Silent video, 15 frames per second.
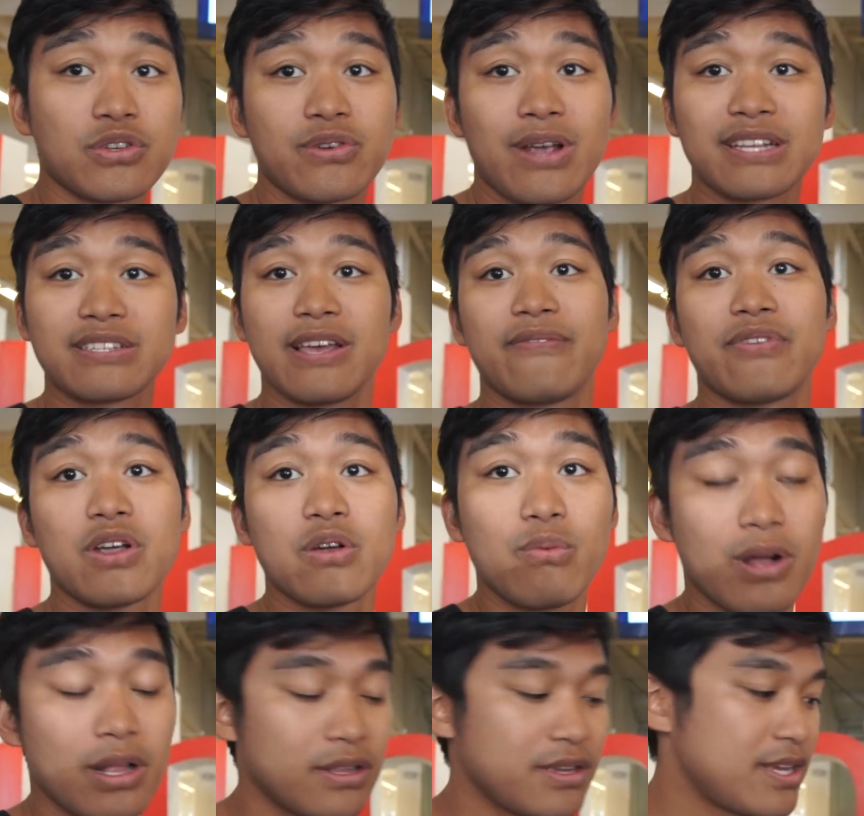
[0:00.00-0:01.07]
translate very
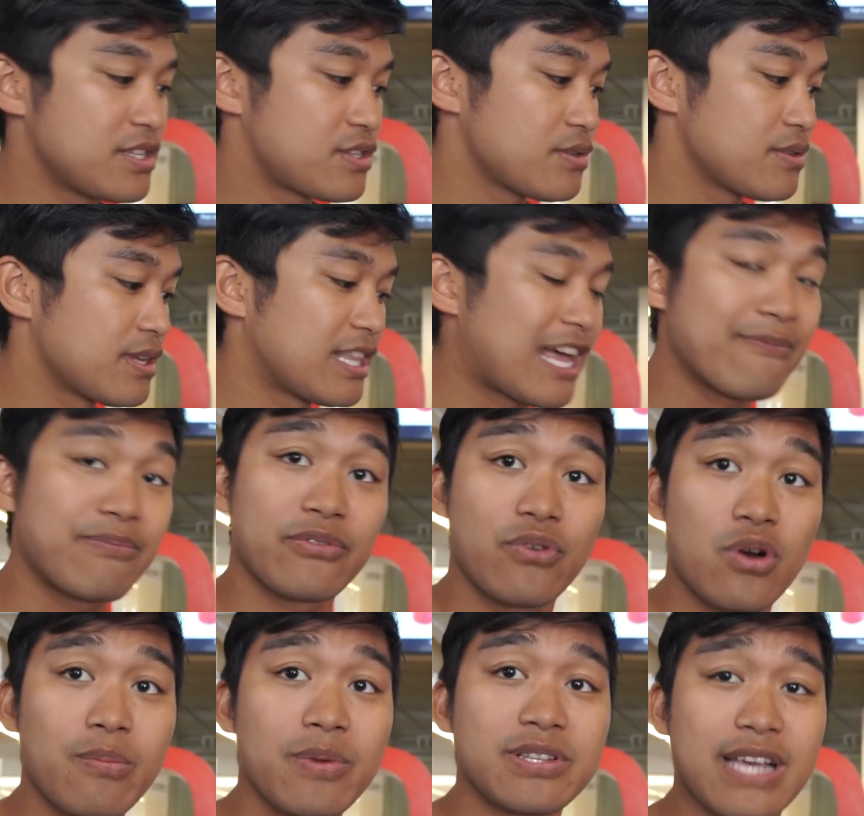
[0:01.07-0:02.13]
well into the live
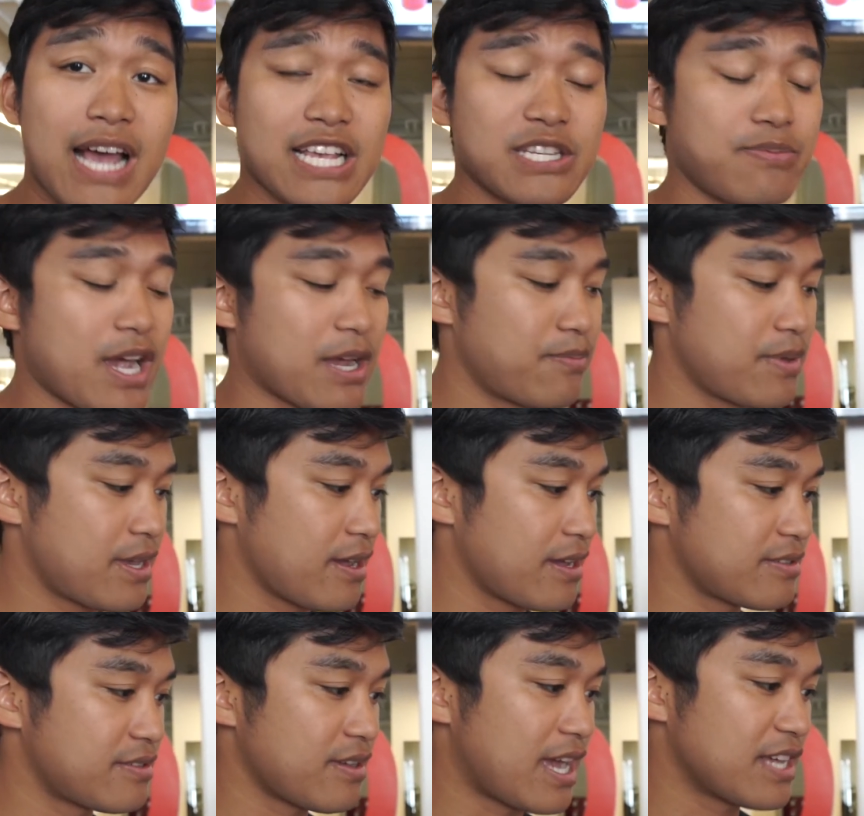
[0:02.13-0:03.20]
performance aspect
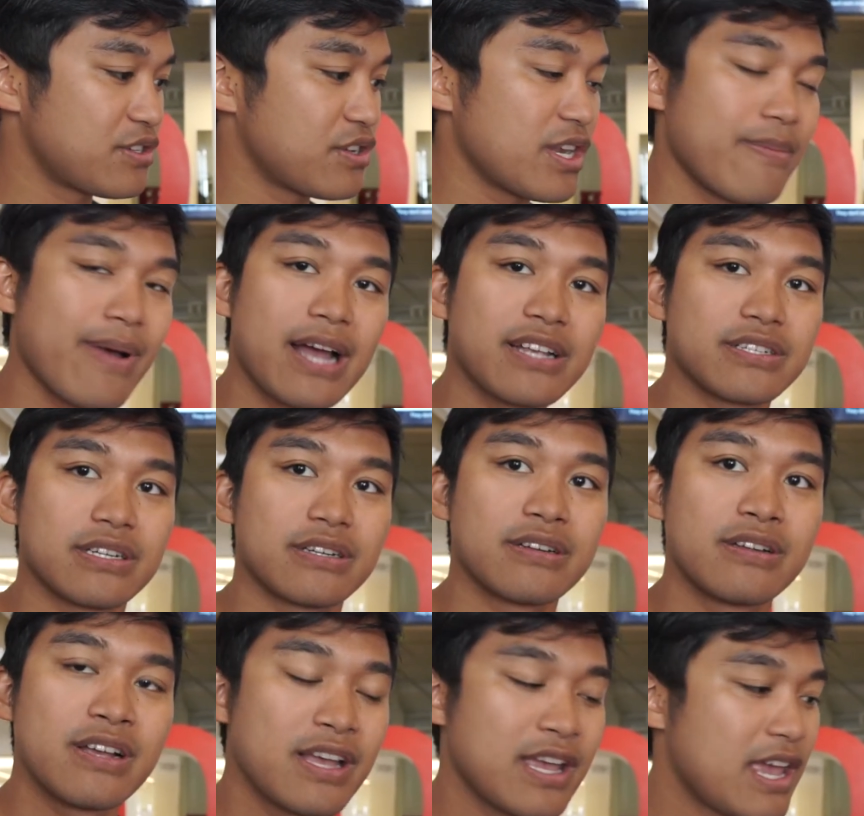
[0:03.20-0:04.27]
because as you can imagine,
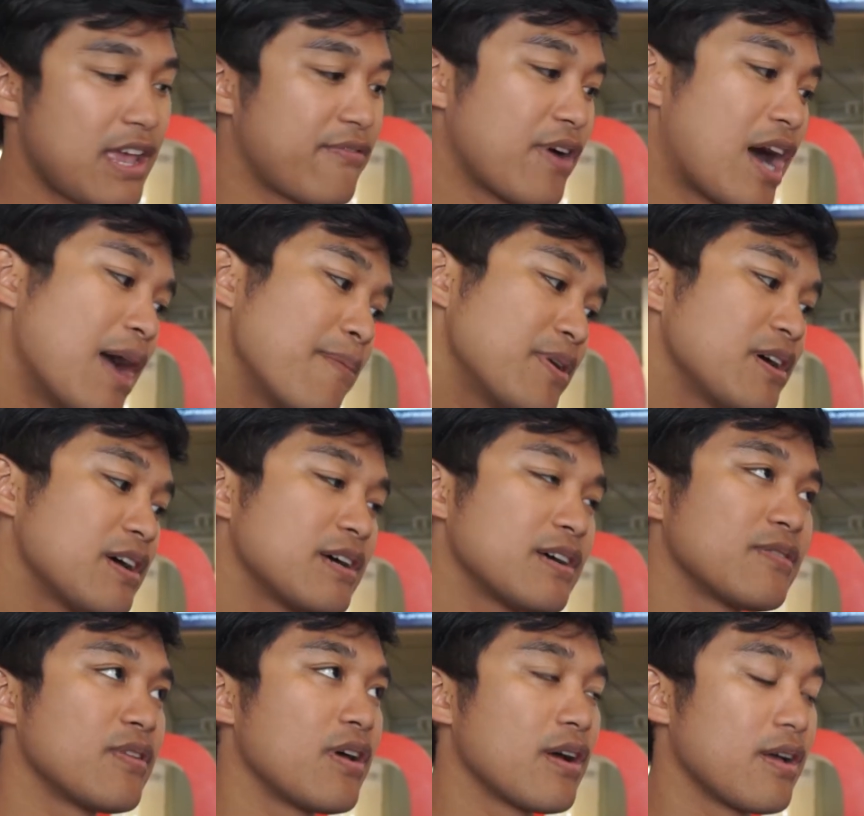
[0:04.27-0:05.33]
if I'm
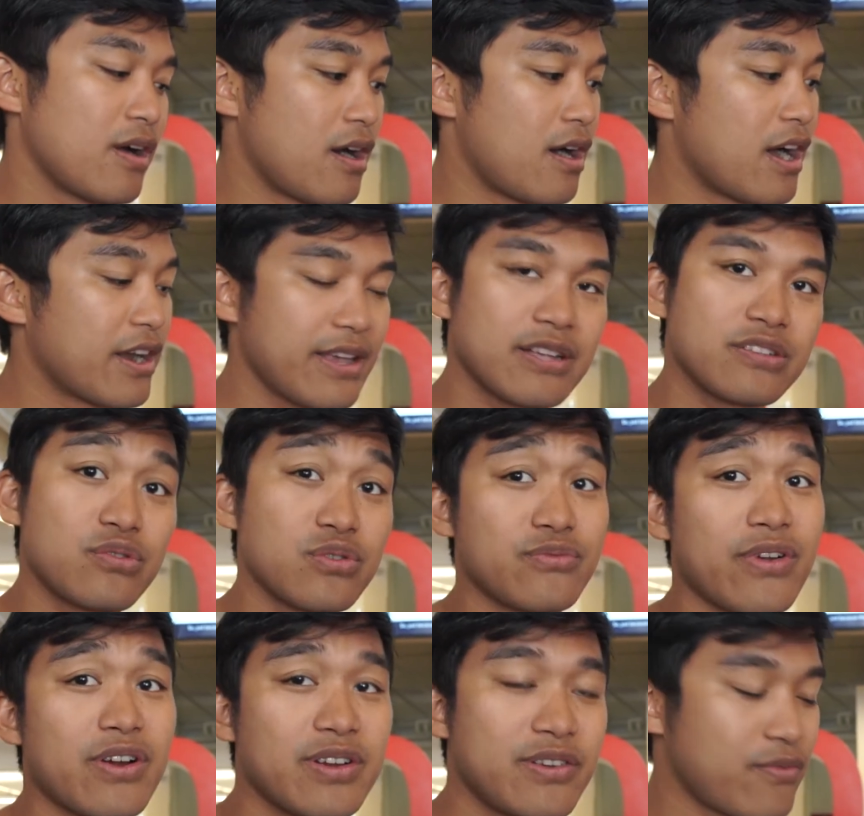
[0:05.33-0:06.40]
a audience who's
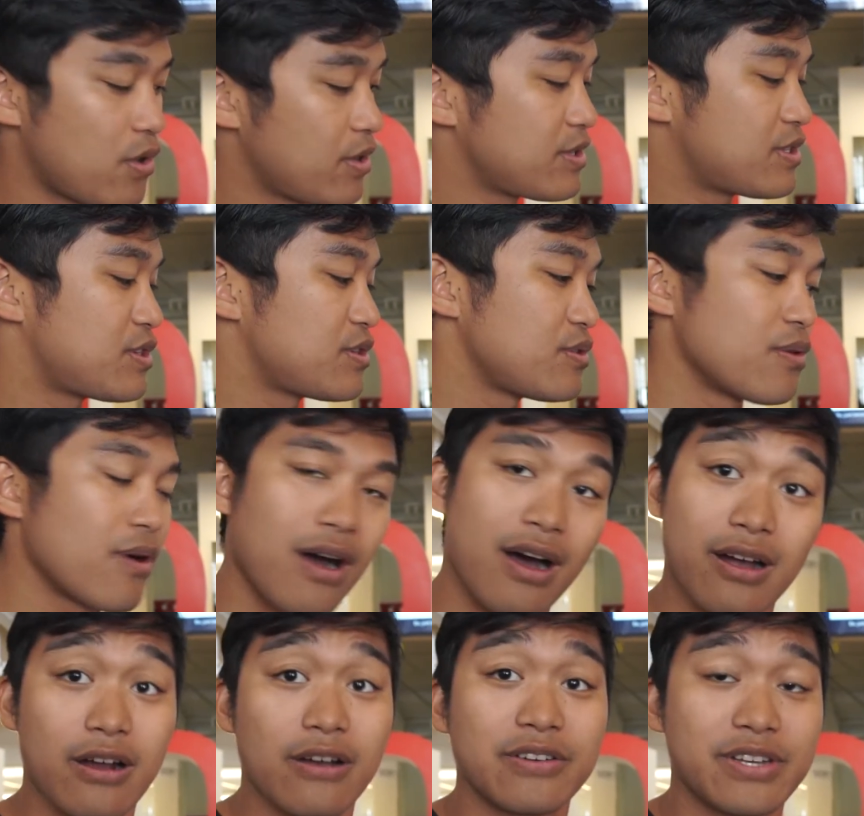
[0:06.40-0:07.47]
very devoted to
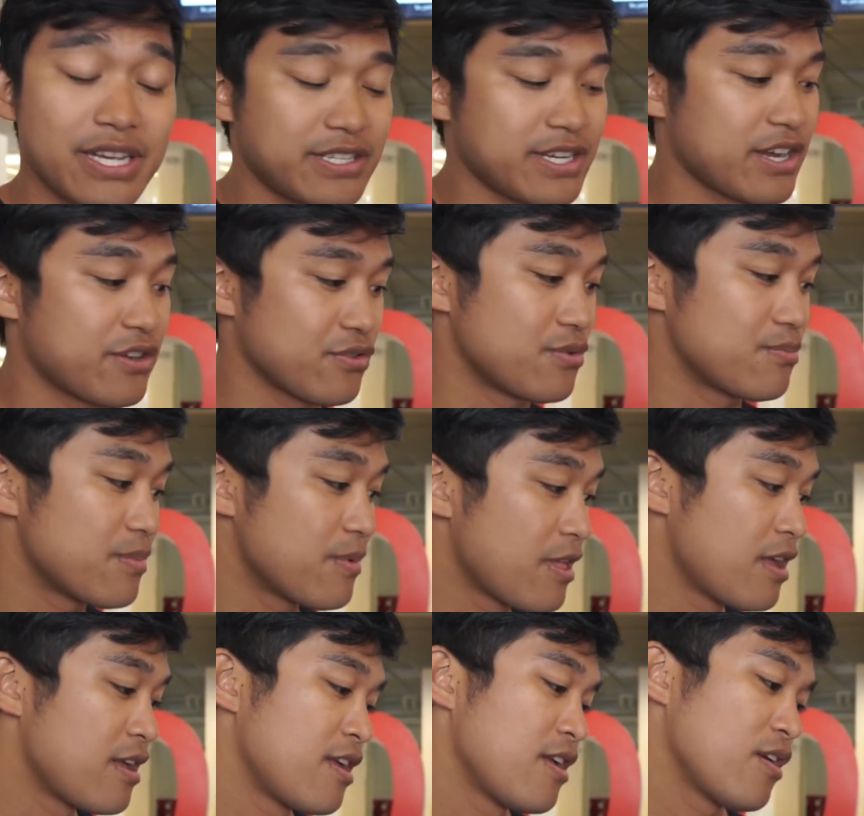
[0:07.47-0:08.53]
our DJ group,
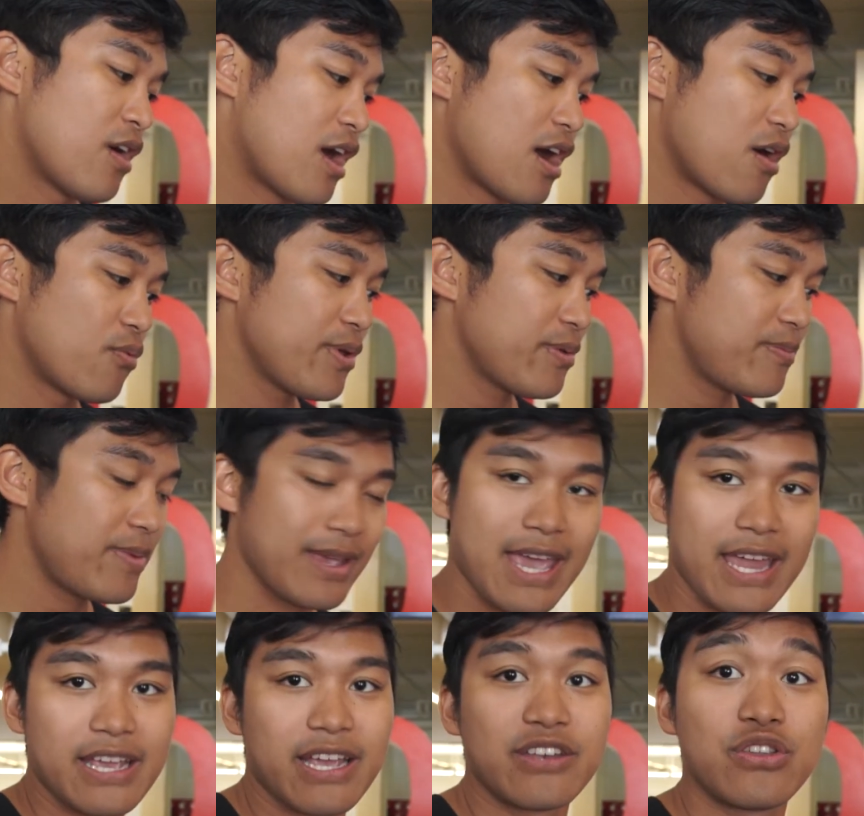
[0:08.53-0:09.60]
uh, we'd be
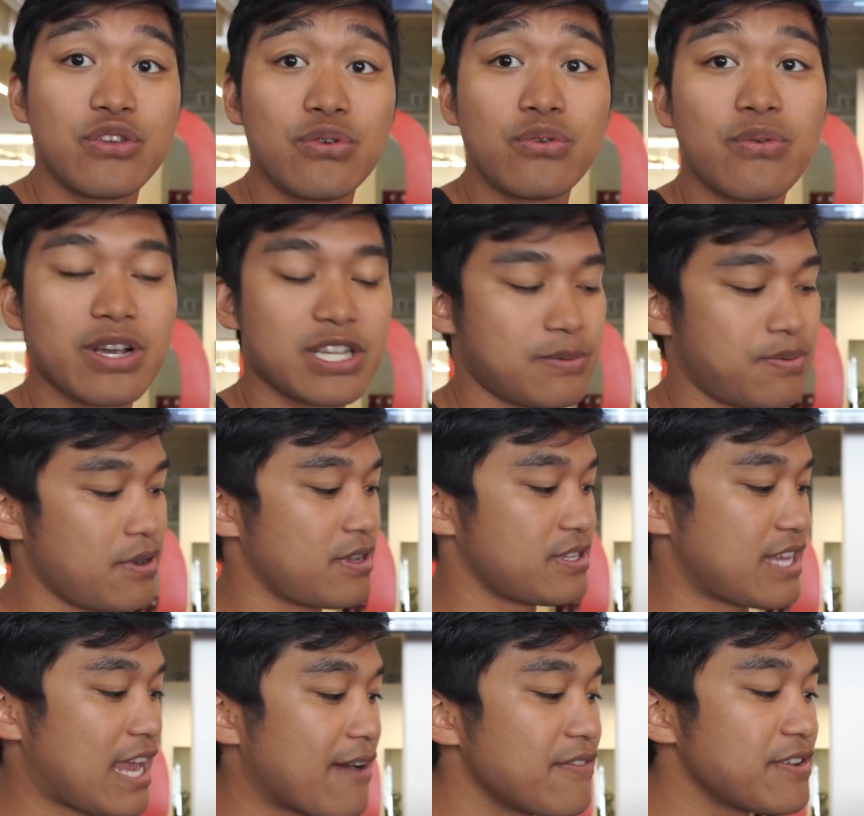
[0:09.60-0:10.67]
getting a new experience
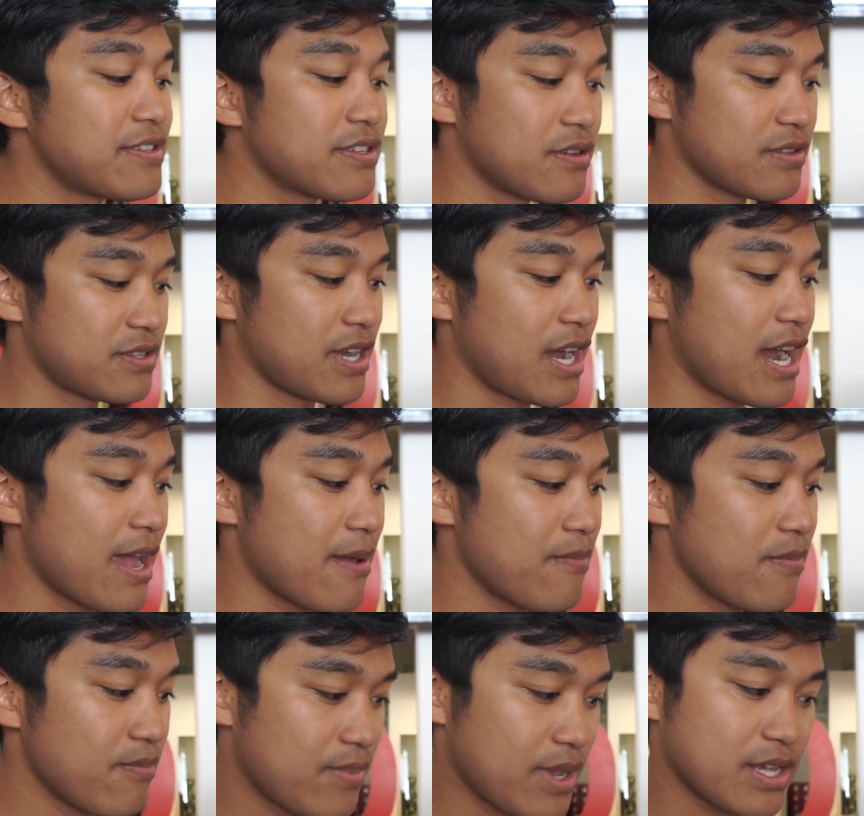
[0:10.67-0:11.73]
every single time
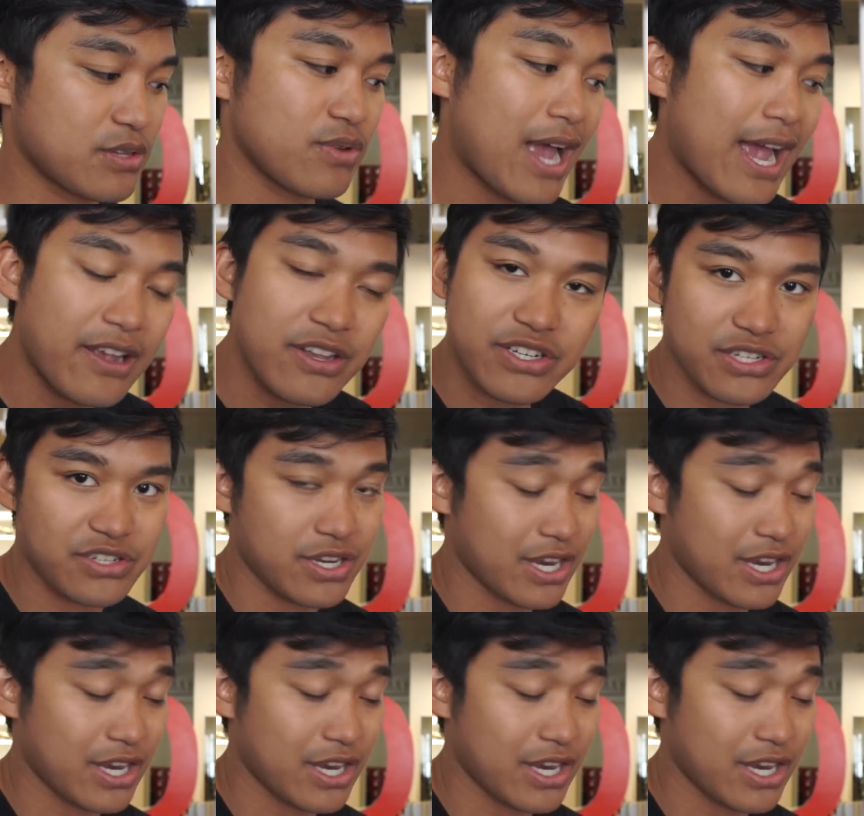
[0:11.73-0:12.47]
because I can just